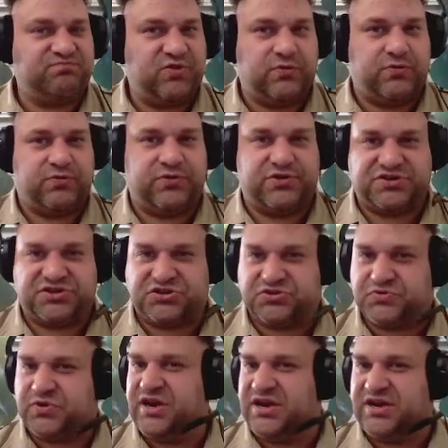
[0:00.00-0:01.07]
or
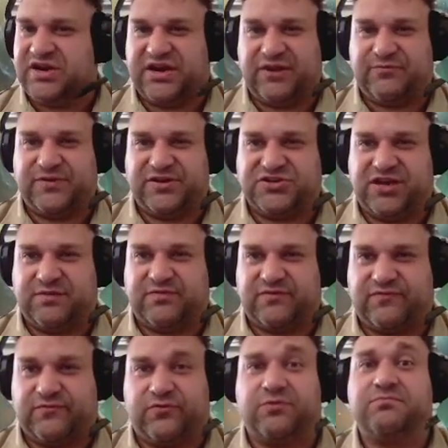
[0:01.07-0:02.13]
destroyed in any way, shape, or
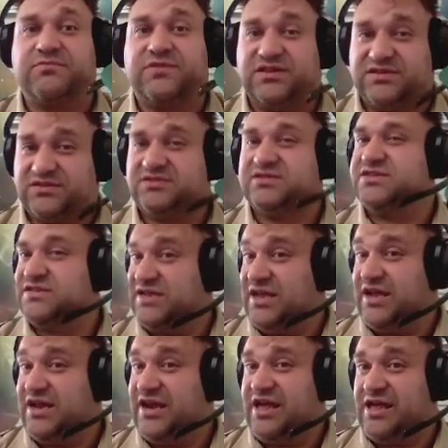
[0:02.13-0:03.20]
form, this
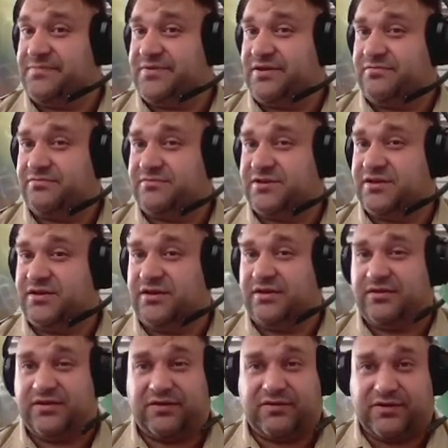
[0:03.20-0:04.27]
can happen.
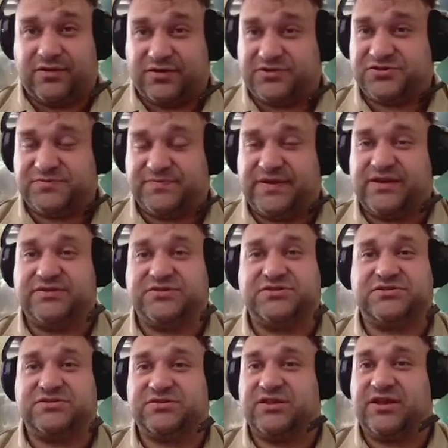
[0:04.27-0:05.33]
There are
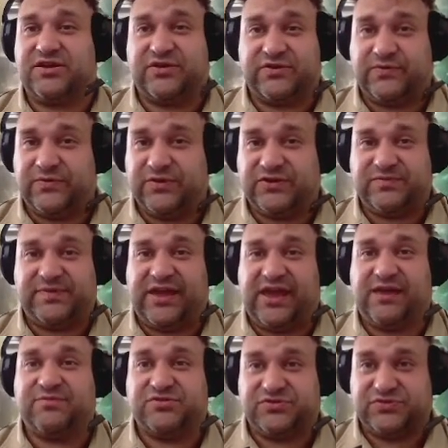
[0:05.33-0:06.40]
spells that are going to be
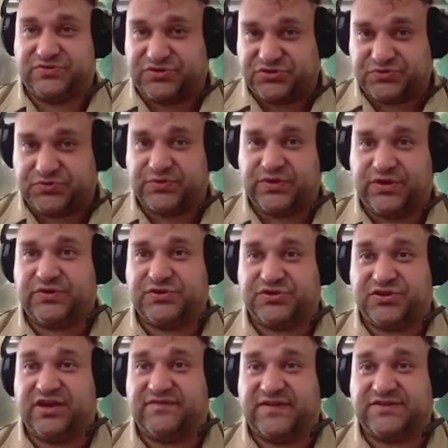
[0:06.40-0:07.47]
able to destroy your
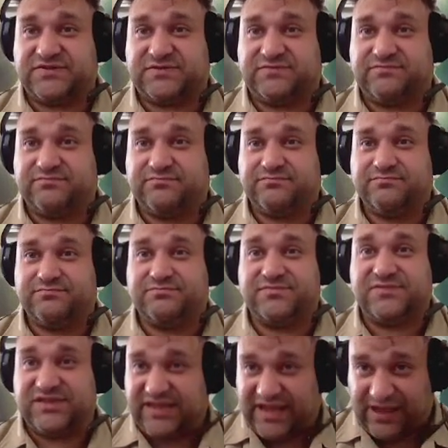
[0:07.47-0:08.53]
shade vessel.
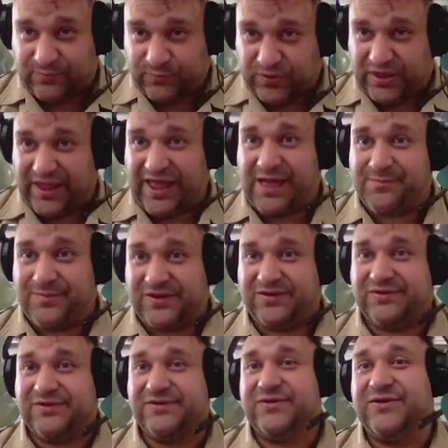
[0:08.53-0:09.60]
That will happen.
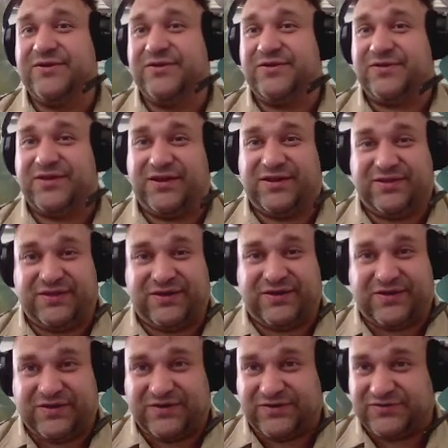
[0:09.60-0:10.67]
There
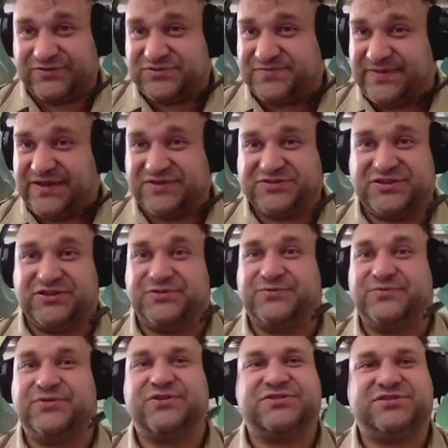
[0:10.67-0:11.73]
are spells in the
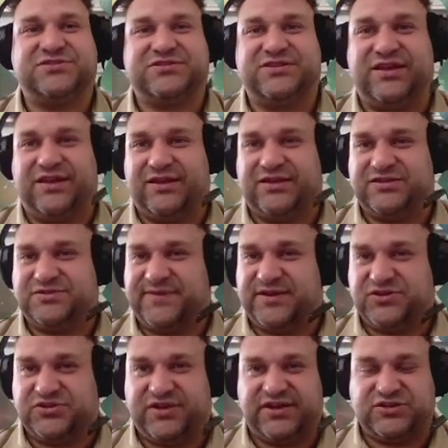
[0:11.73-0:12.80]
works,
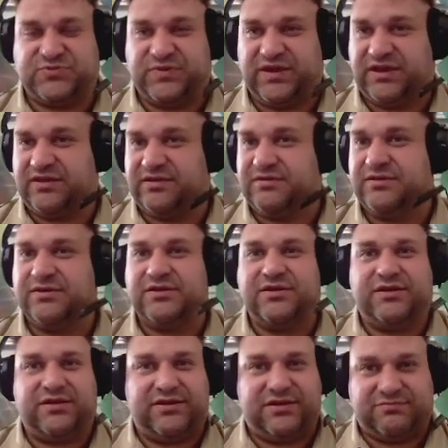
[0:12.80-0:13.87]
especially as we
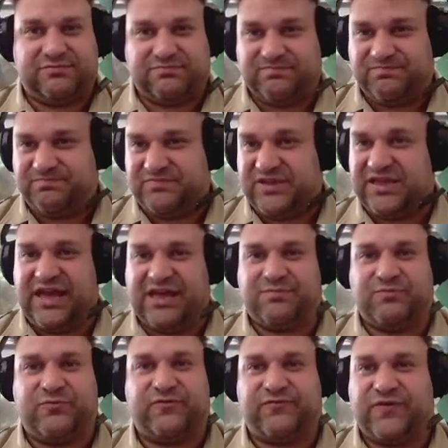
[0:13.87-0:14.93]
get
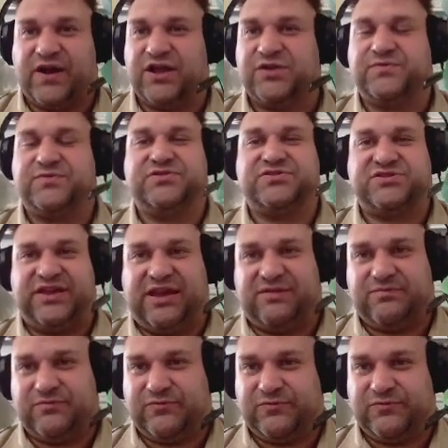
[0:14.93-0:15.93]
more followers, get